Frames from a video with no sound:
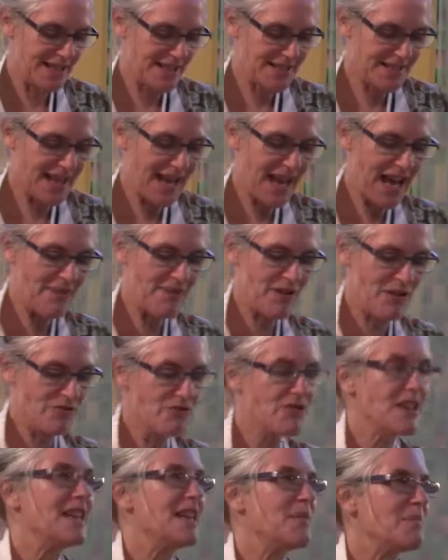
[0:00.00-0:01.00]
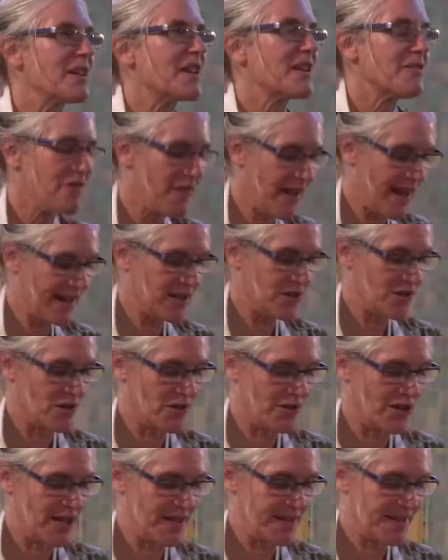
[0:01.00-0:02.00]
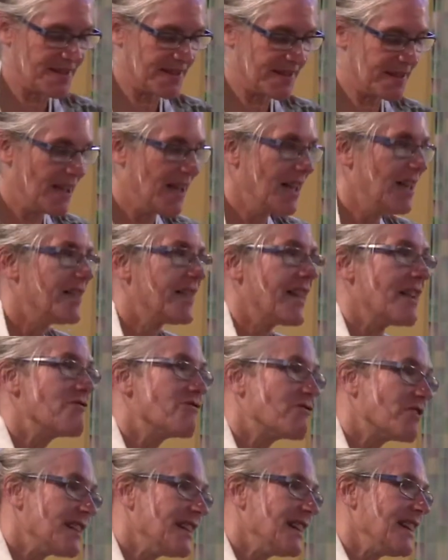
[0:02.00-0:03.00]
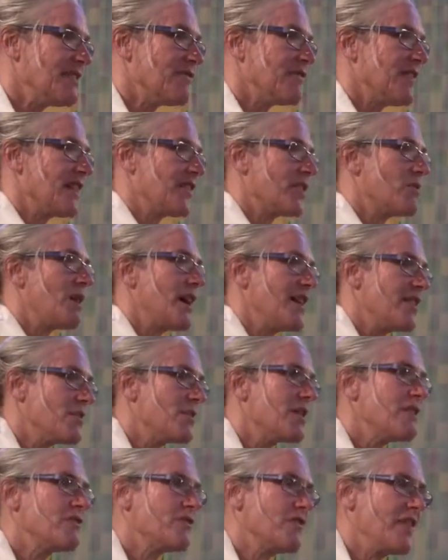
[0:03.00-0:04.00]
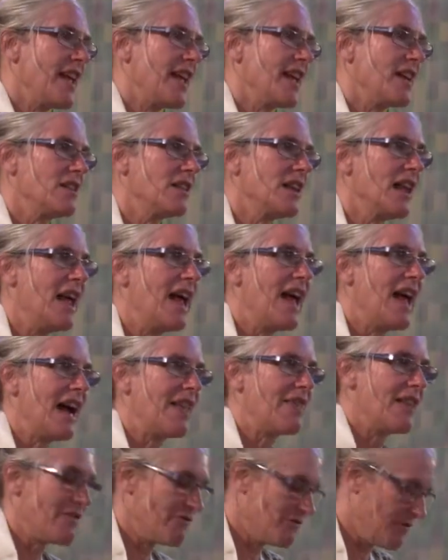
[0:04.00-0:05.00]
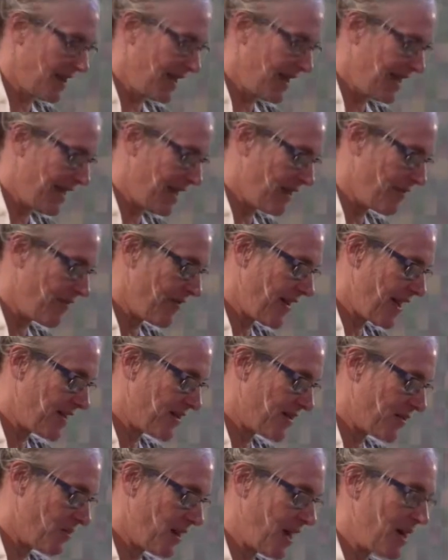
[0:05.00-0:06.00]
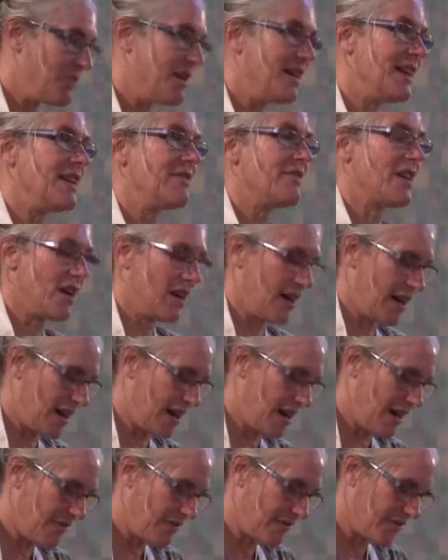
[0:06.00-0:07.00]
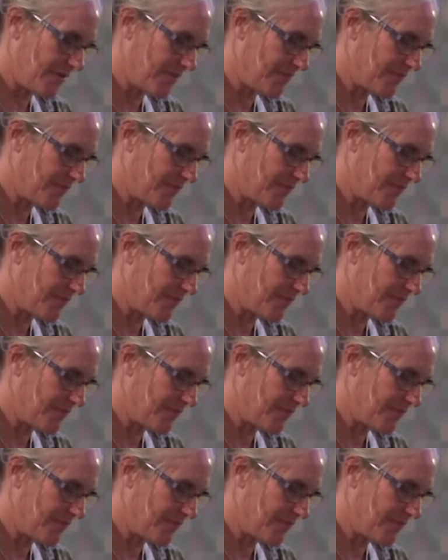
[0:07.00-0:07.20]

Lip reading: is, they have a really big effect on us. They really affect the way that we feel, and they really affect the way we live our life.